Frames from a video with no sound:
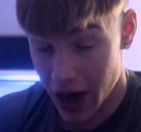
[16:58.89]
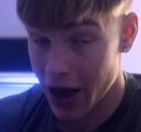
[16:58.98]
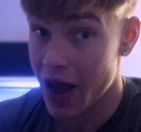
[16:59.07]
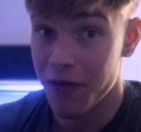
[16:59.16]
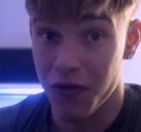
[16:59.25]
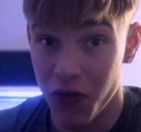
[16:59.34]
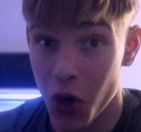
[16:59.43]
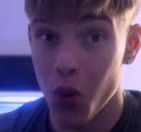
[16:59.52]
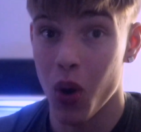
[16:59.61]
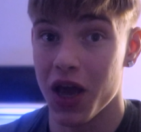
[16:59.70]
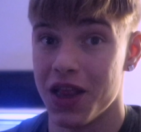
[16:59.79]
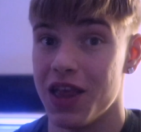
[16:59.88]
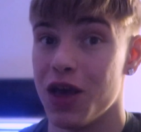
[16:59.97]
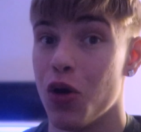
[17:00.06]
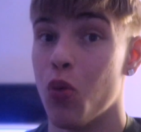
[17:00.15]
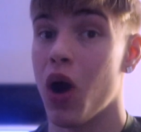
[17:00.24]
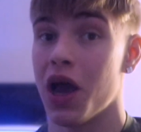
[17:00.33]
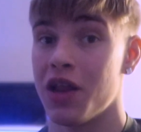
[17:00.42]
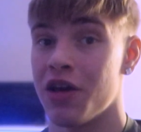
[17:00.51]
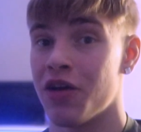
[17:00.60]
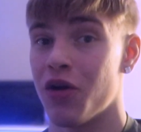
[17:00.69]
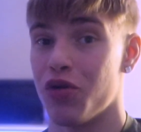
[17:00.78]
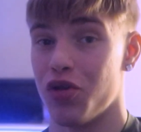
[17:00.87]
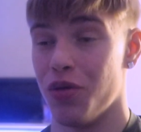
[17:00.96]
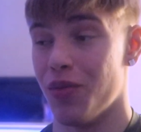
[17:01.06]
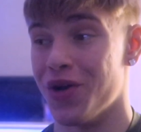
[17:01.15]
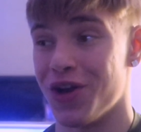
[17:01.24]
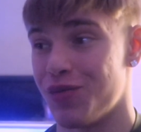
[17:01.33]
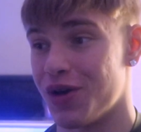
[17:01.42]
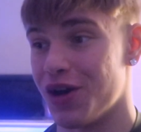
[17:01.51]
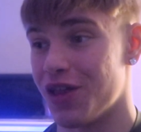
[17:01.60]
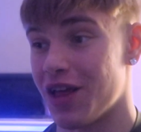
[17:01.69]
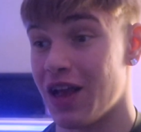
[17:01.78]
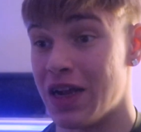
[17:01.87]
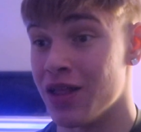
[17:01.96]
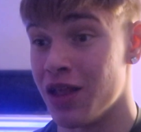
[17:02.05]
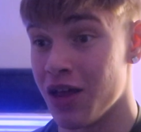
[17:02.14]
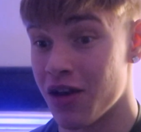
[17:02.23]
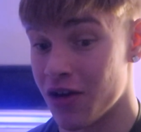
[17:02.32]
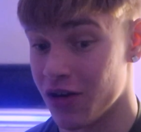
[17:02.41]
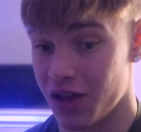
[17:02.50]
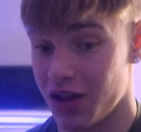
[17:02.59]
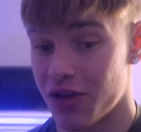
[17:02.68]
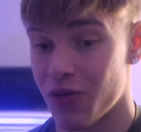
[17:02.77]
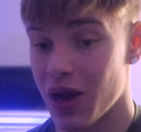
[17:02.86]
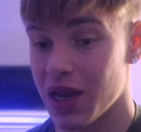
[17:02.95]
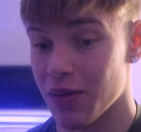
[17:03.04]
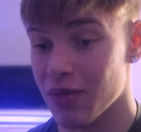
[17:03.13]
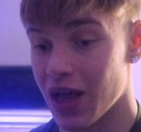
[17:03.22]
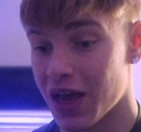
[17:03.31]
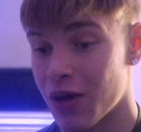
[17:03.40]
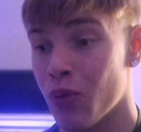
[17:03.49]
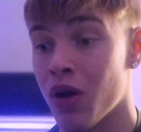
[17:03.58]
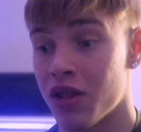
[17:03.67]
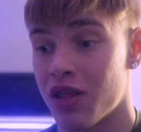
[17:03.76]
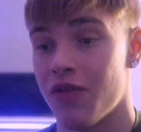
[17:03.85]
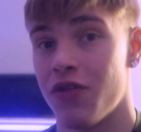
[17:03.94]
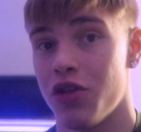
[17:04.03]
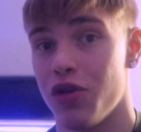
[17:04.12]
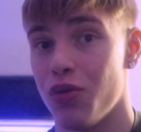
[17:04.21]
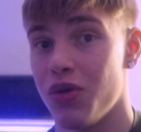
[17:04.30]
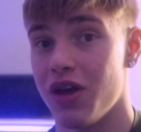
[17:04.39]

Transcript: I have no idea why they grow so much, because I literally train them like once every 2